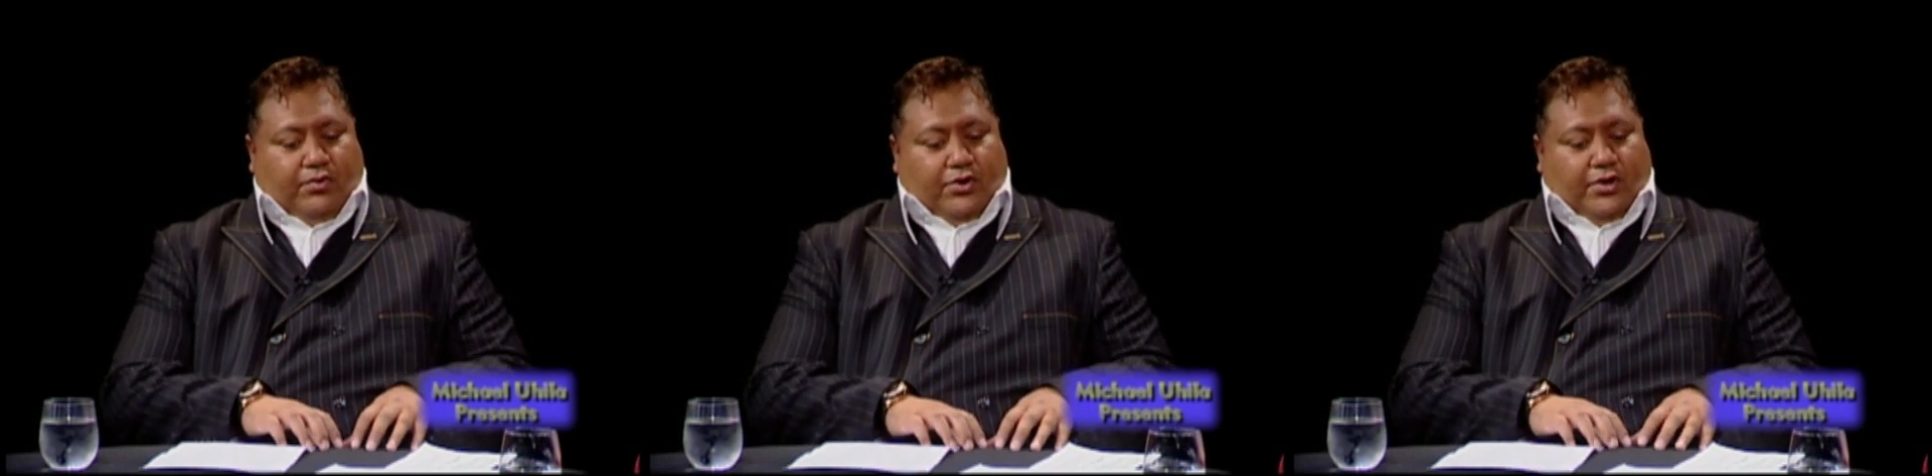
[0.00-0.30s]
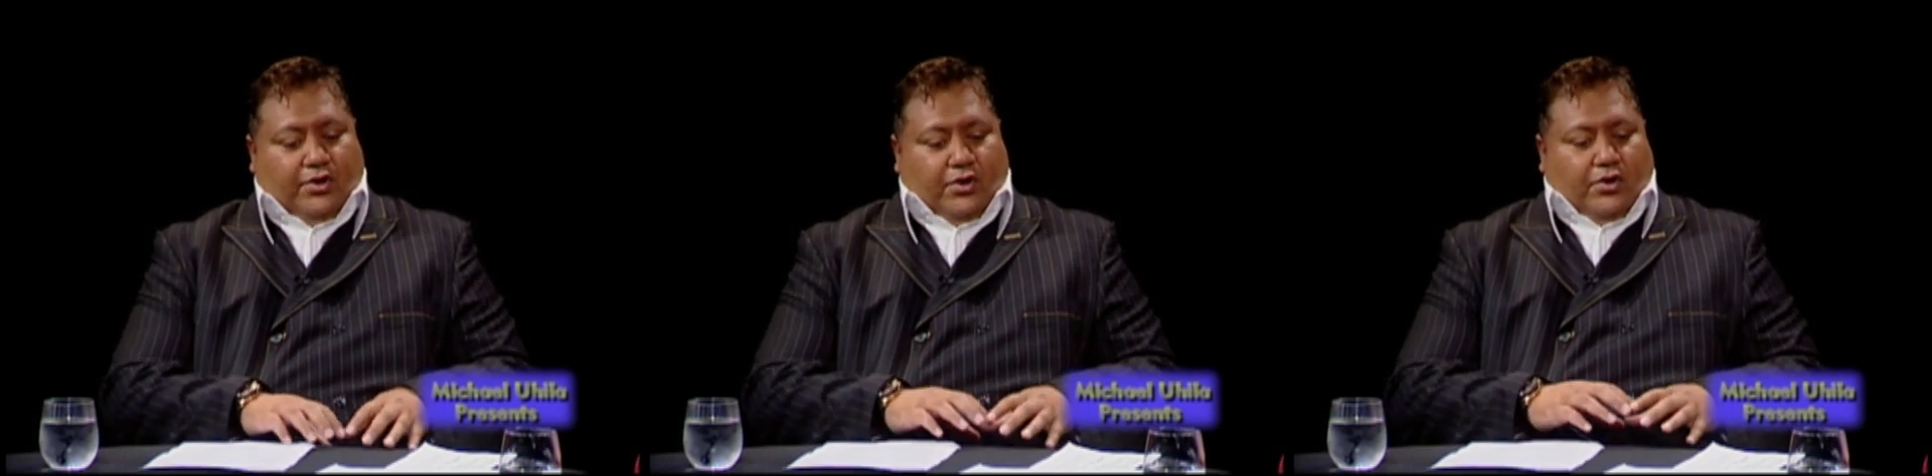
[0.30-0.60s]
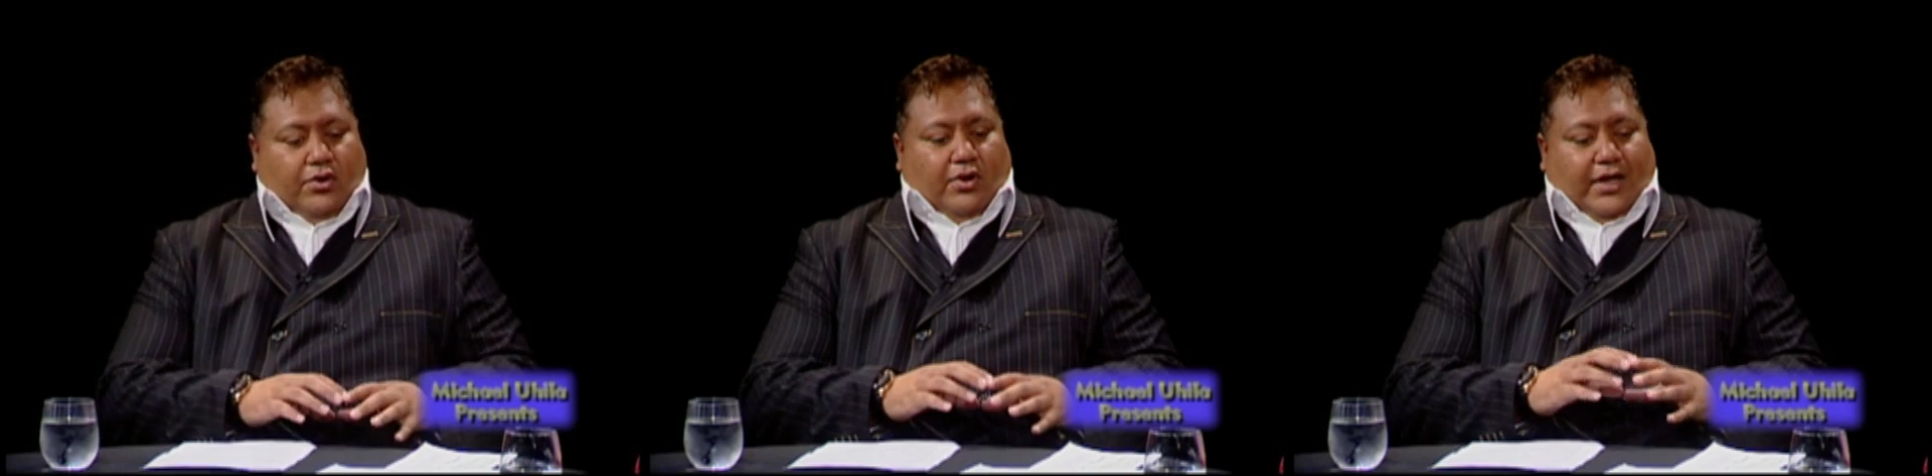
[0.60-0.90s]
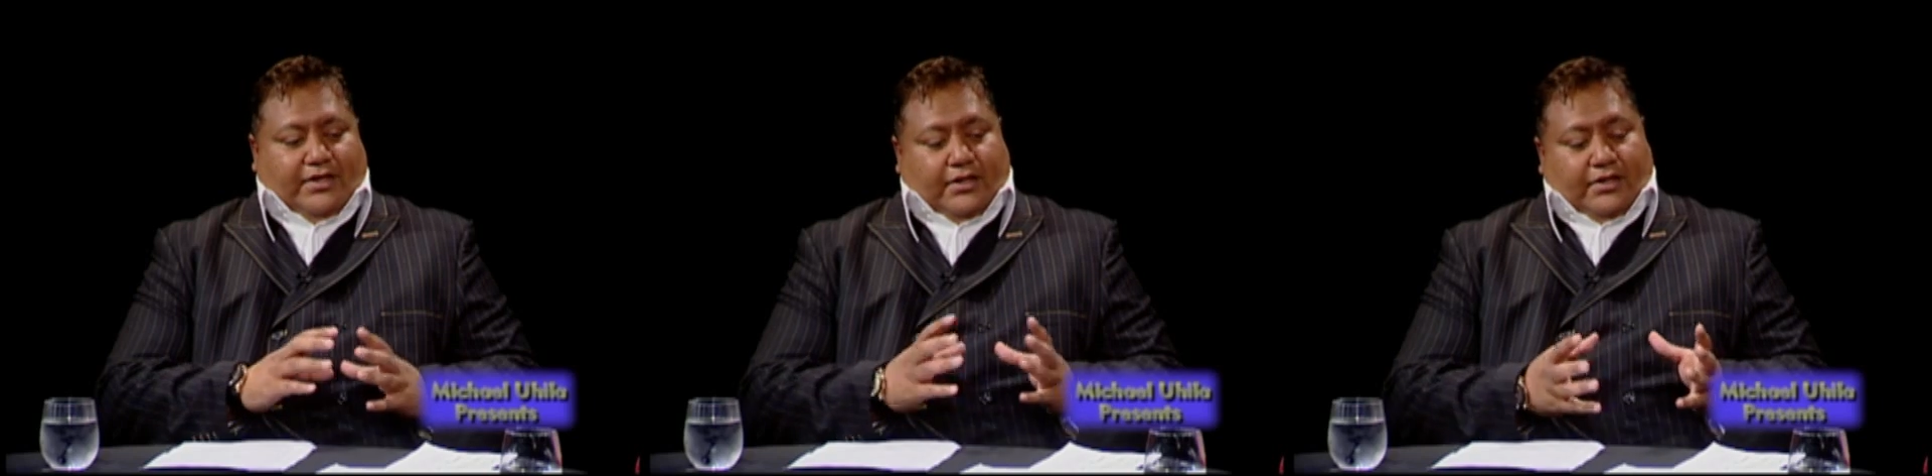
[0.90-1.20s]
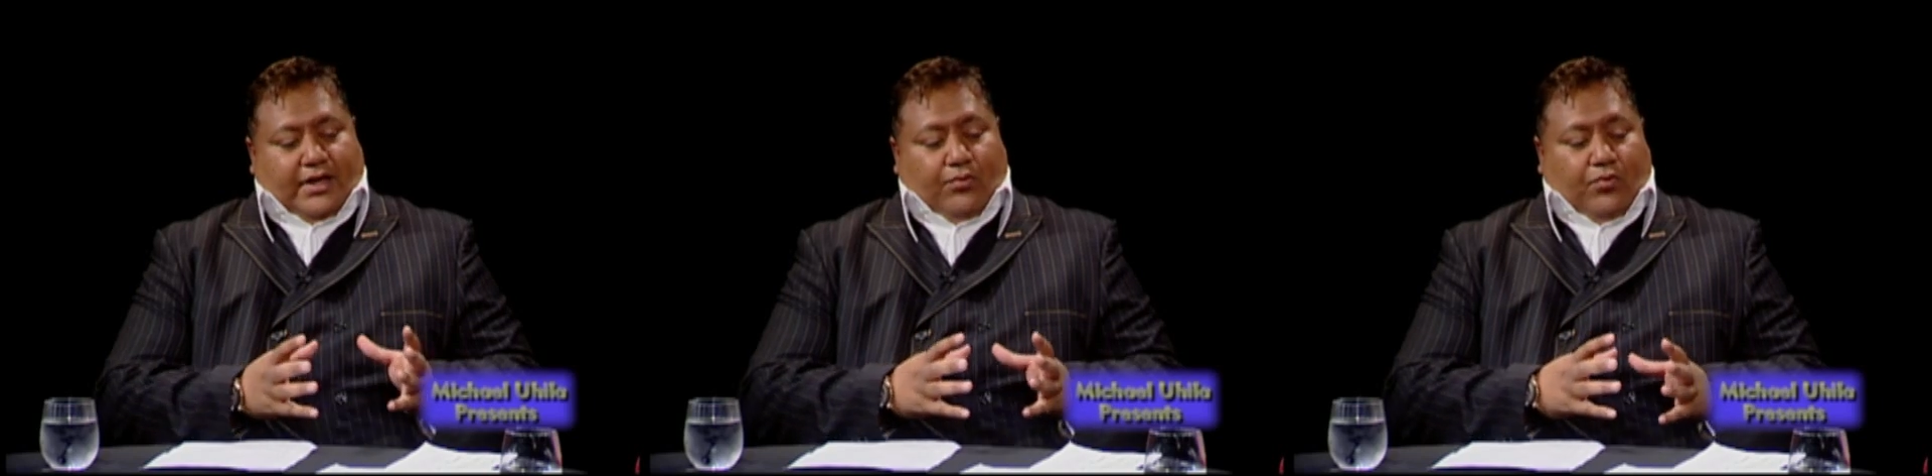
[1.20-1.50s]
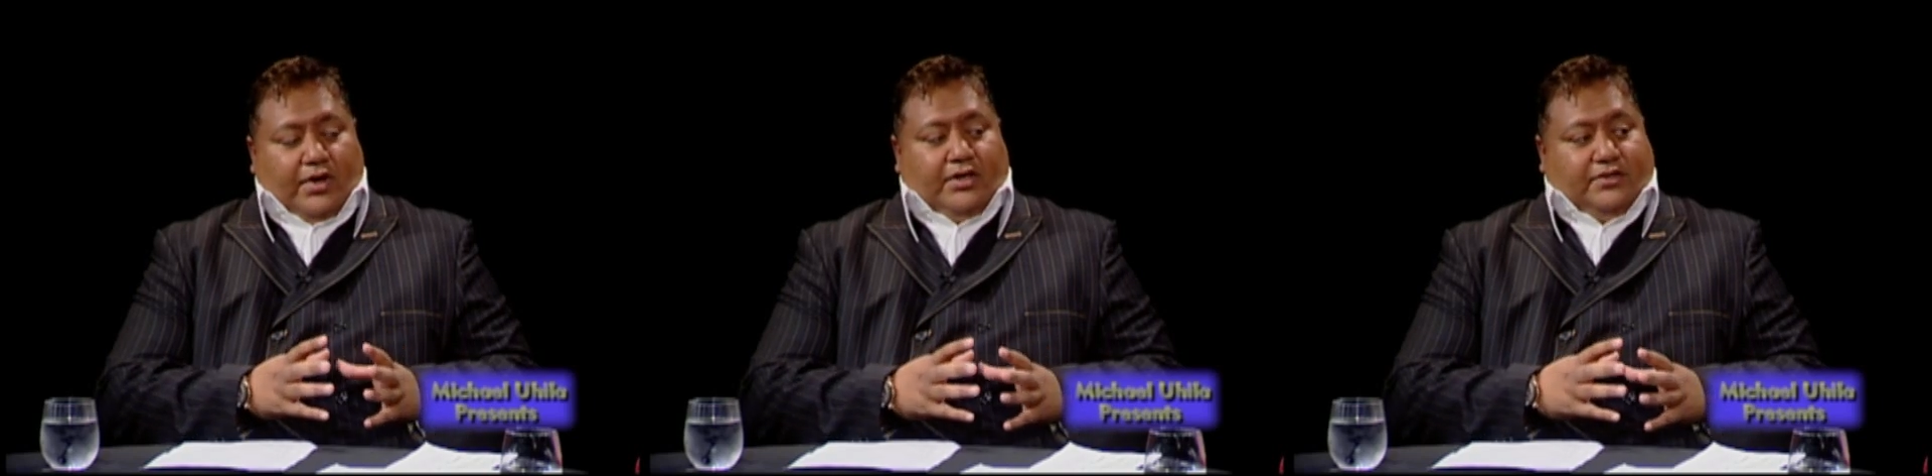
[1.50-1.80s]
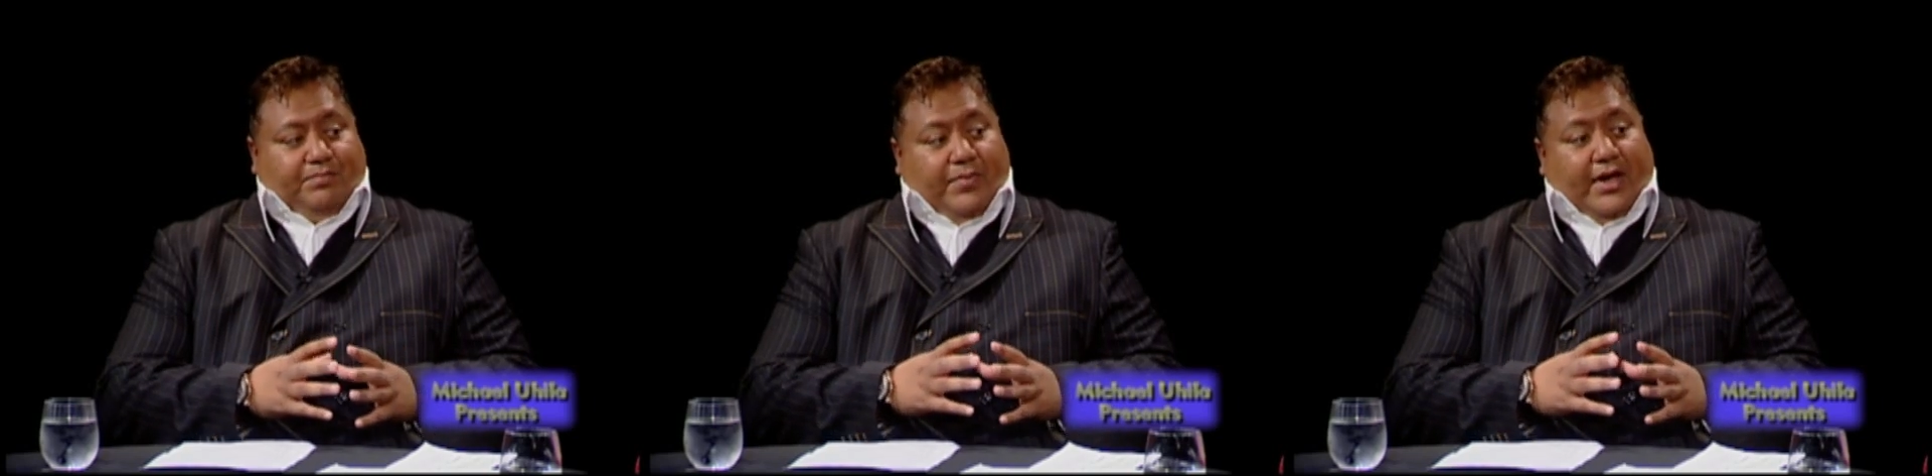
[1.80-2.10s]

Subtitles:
board, at the end of the day, what is